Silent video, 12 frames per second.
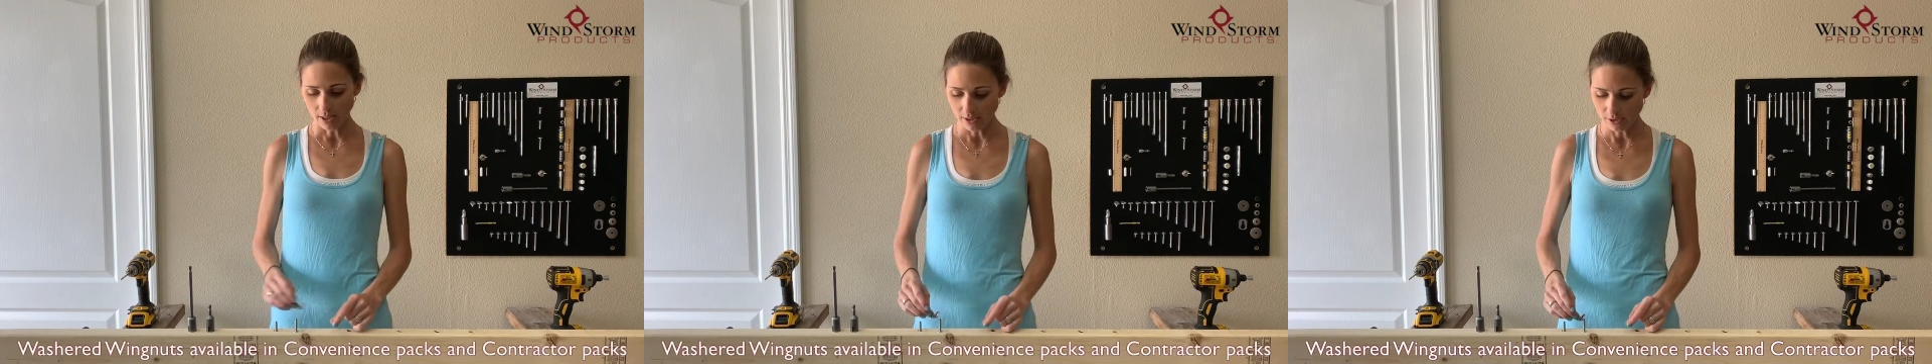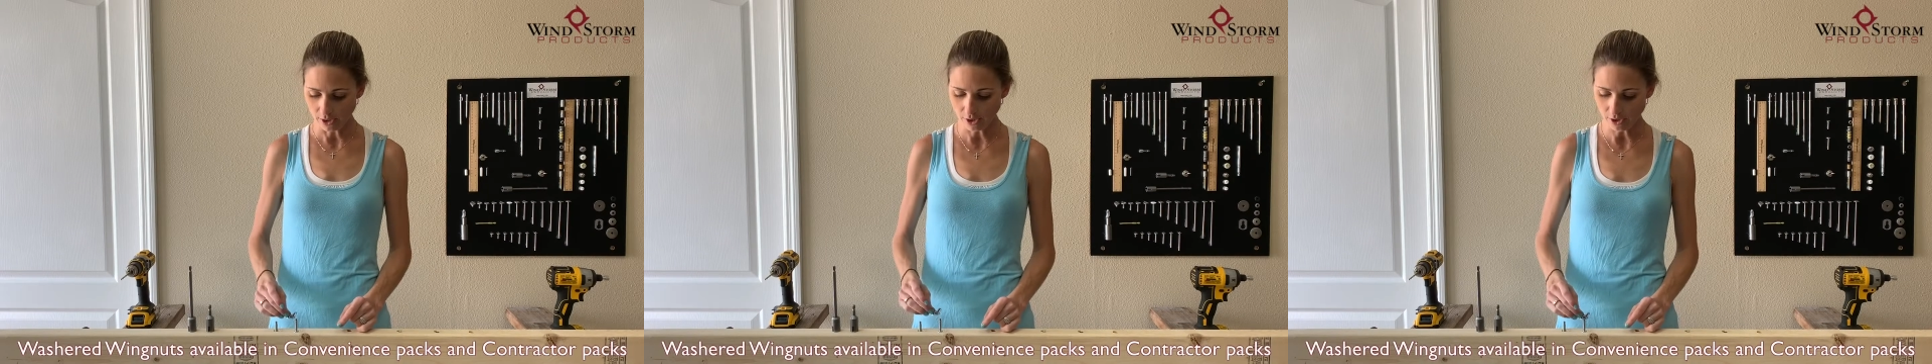
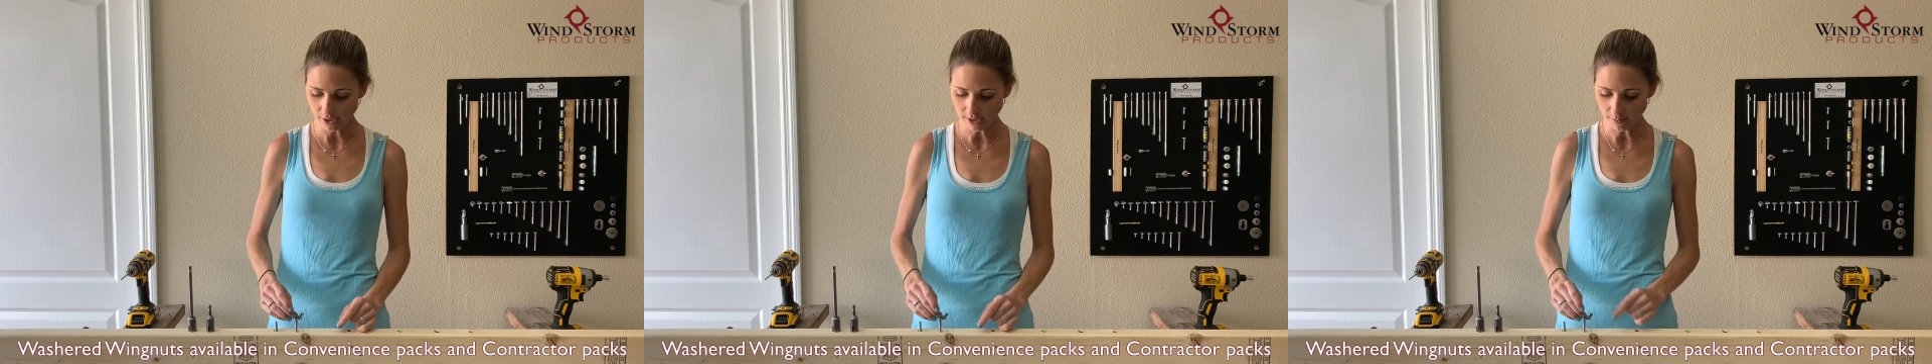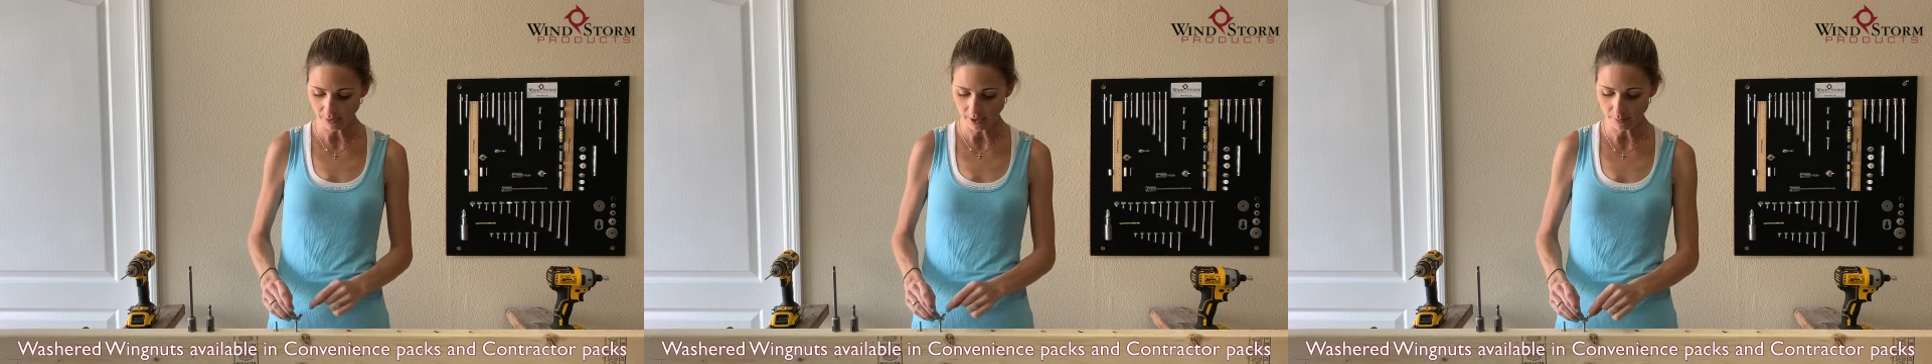So you just
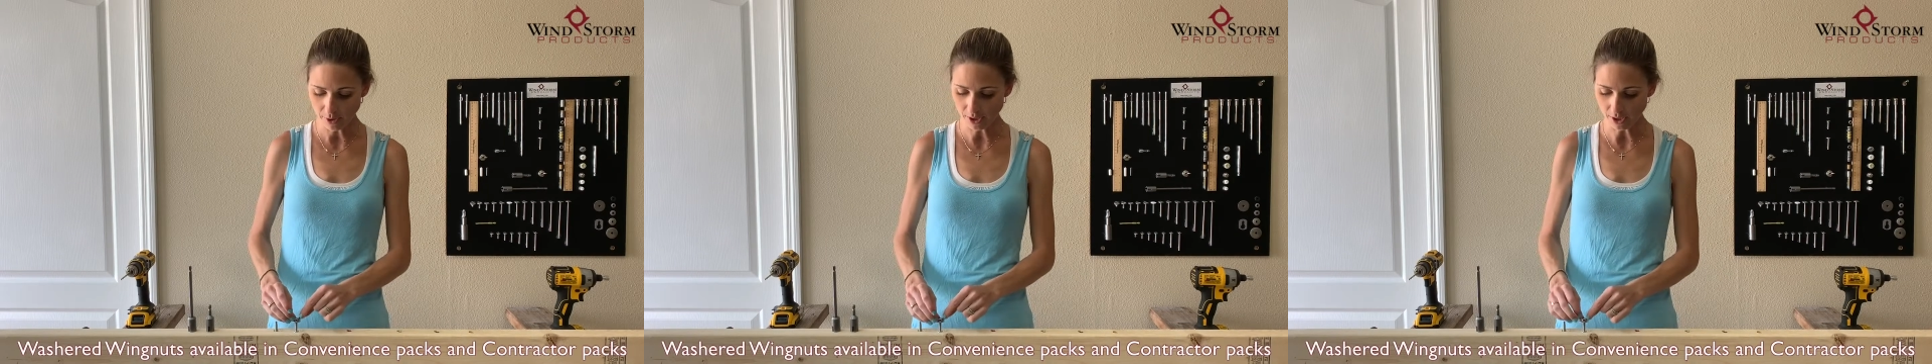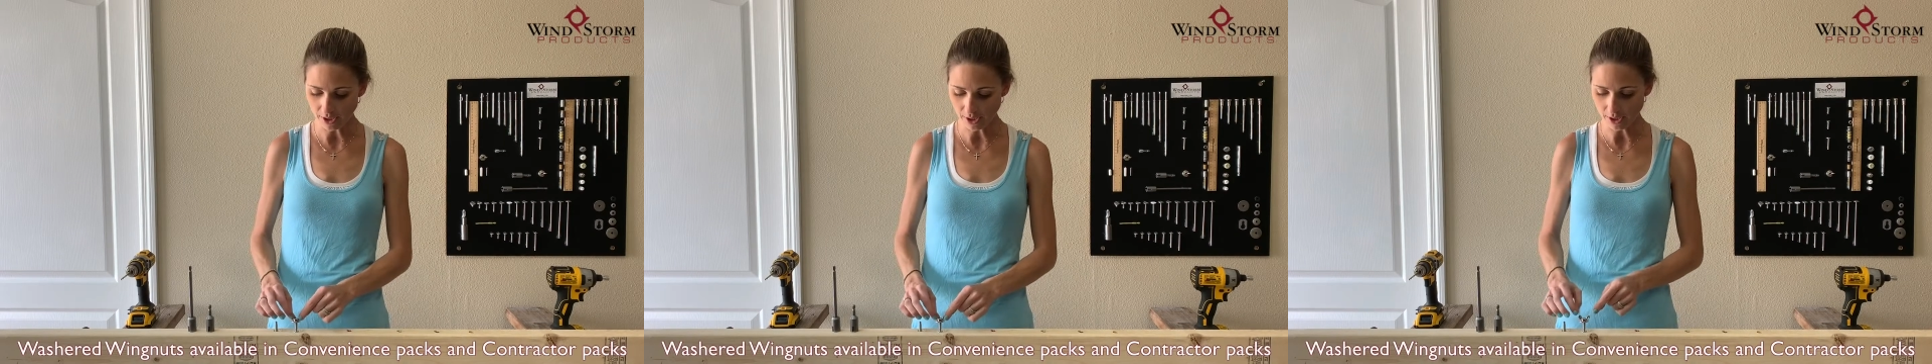simply put
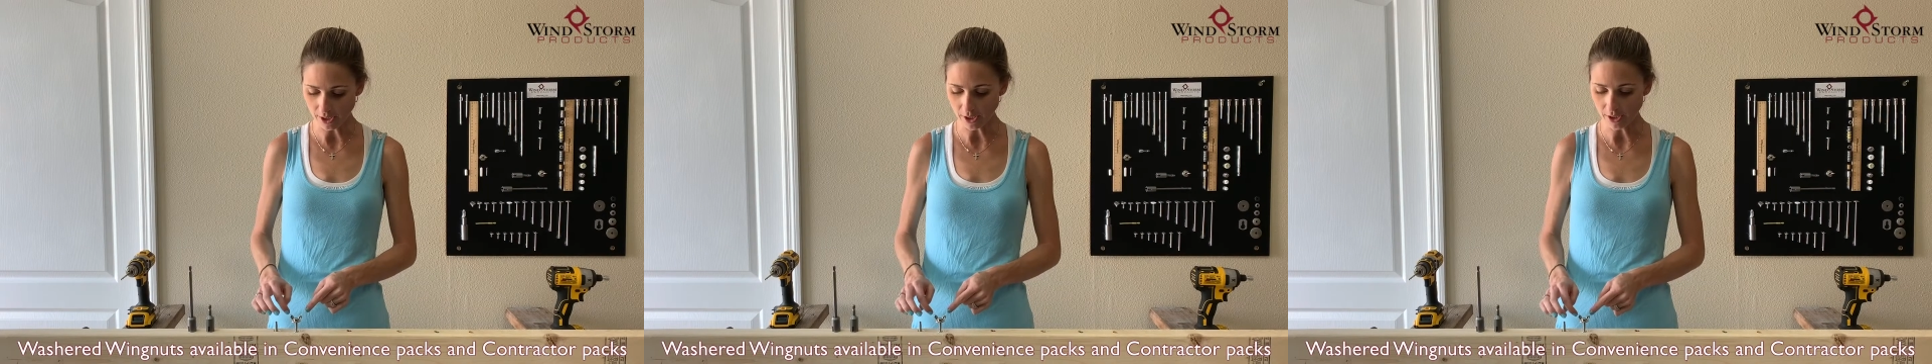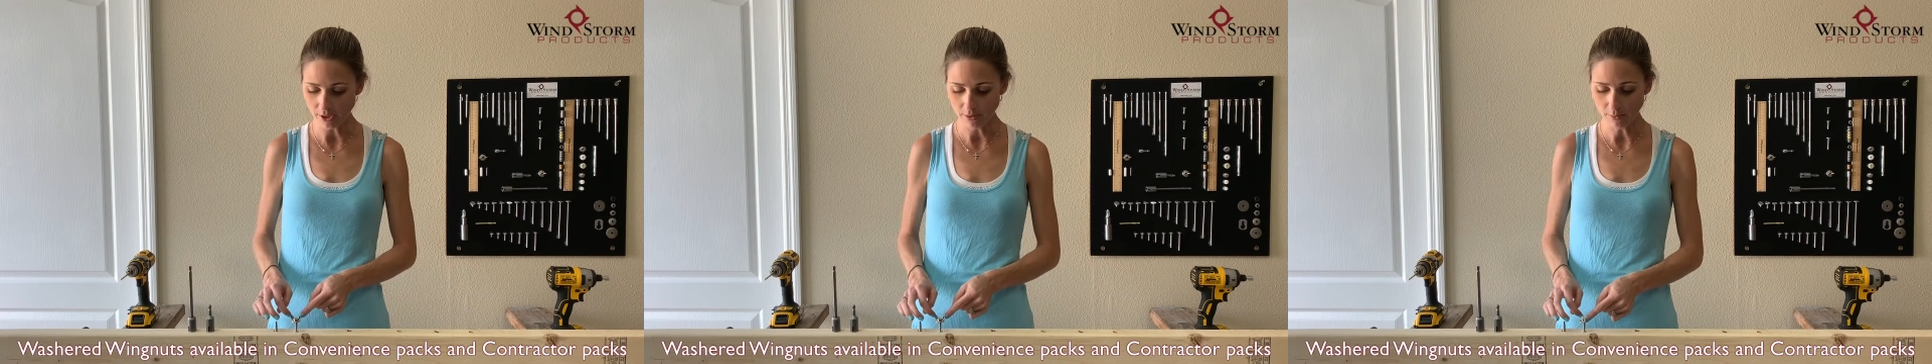on
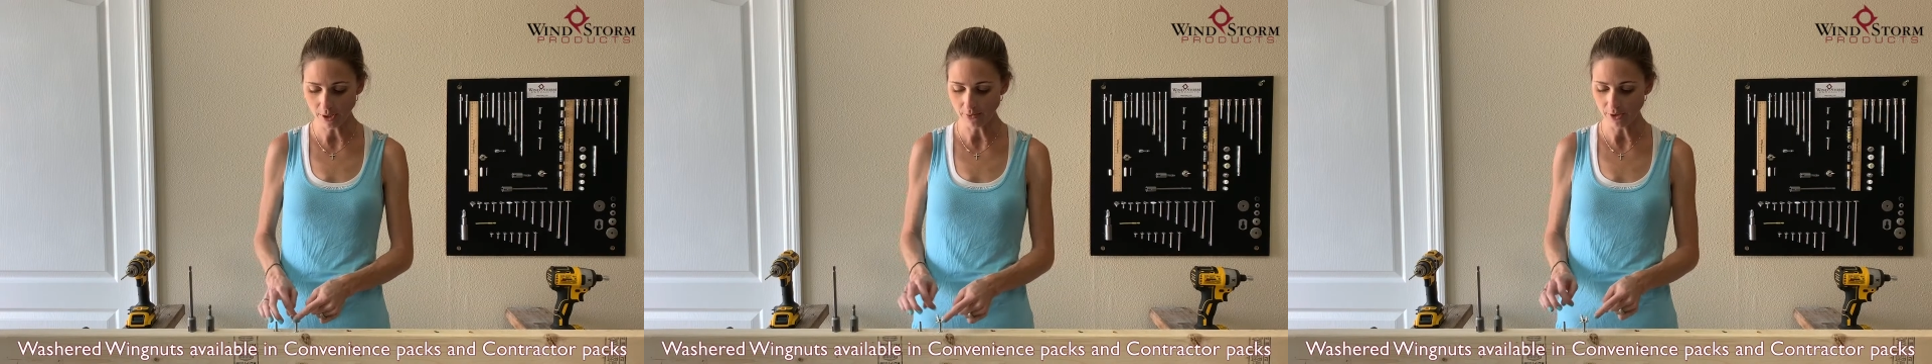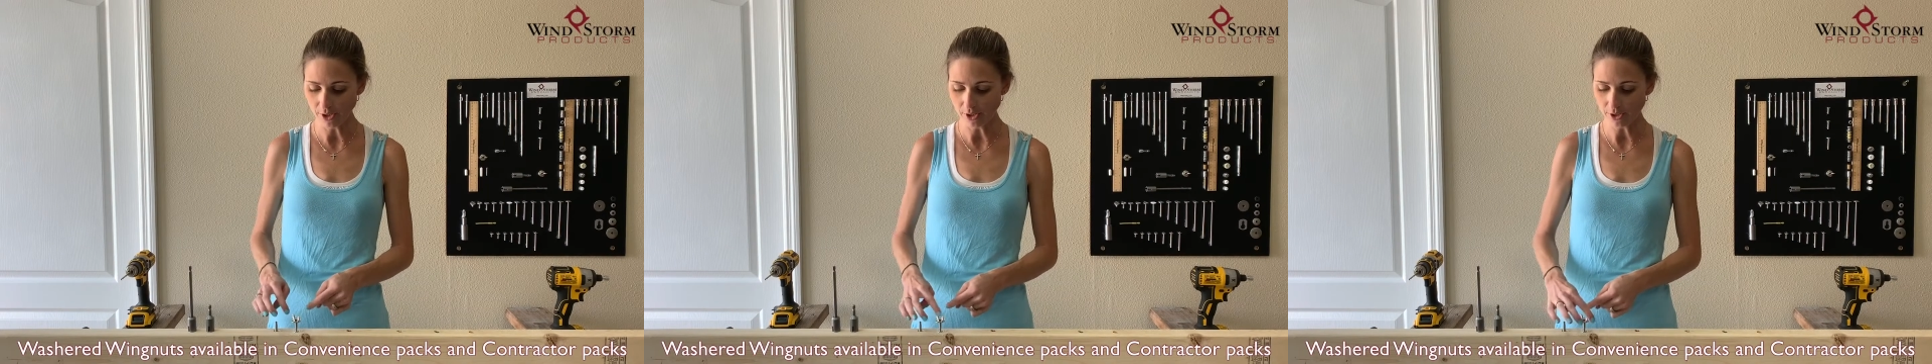your
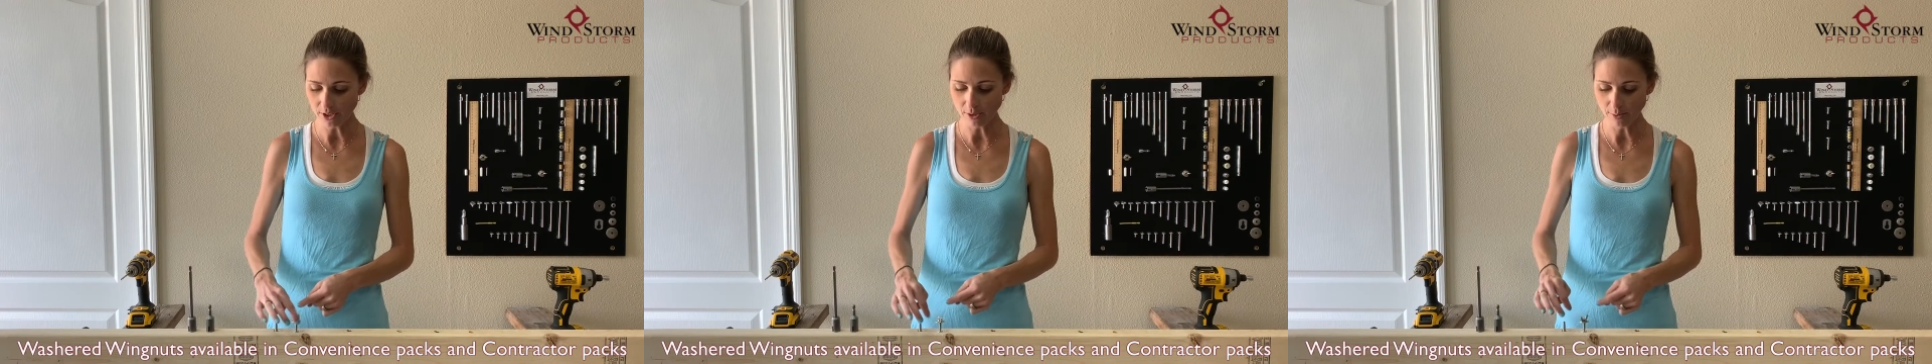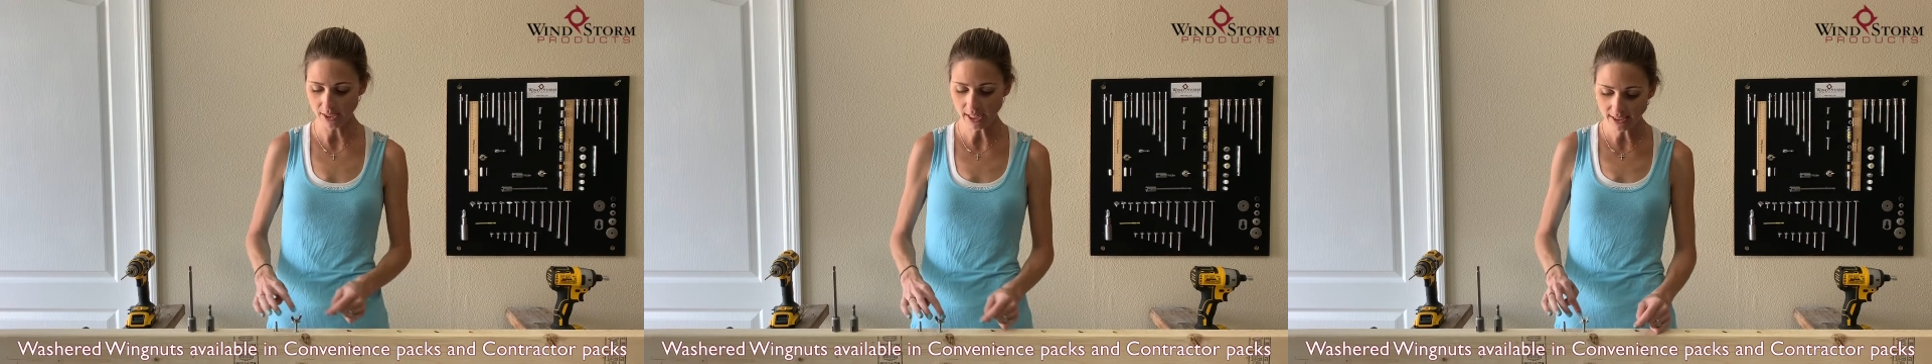whatever you're using to
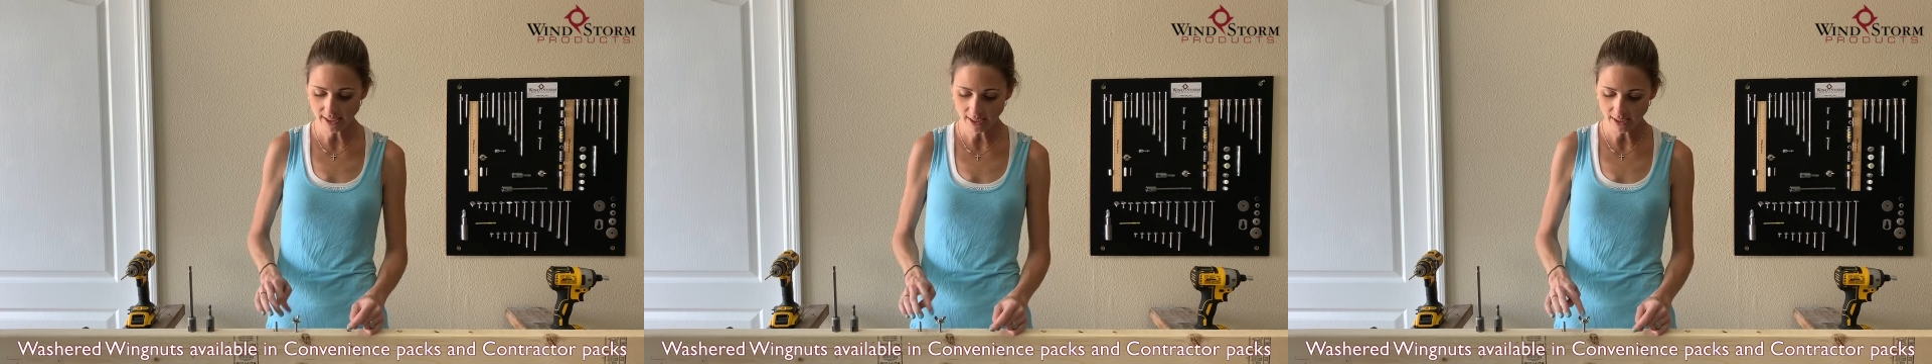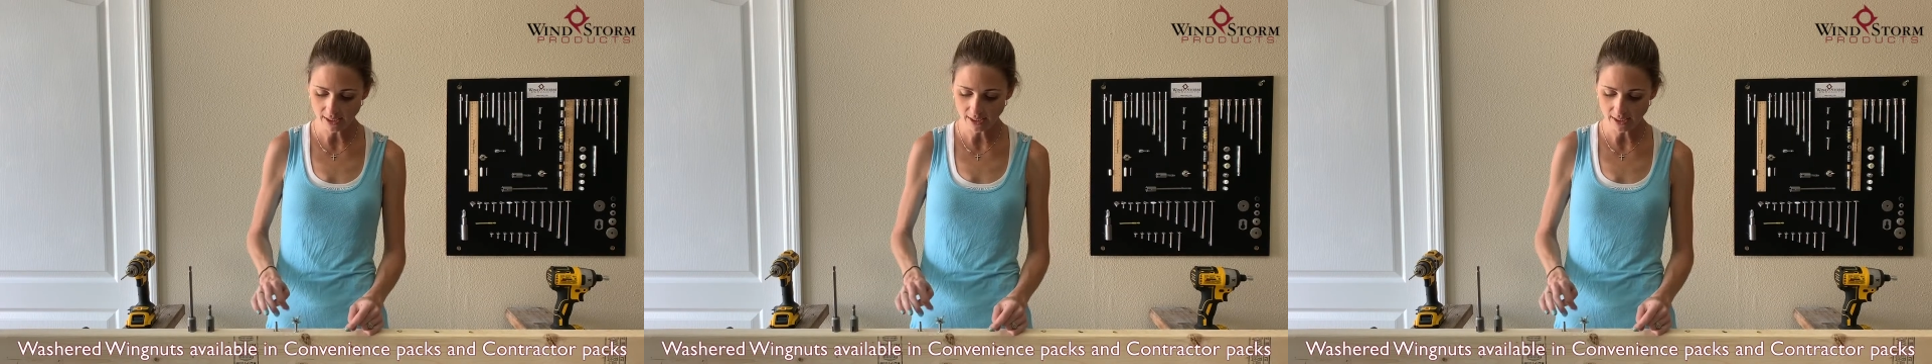protect it,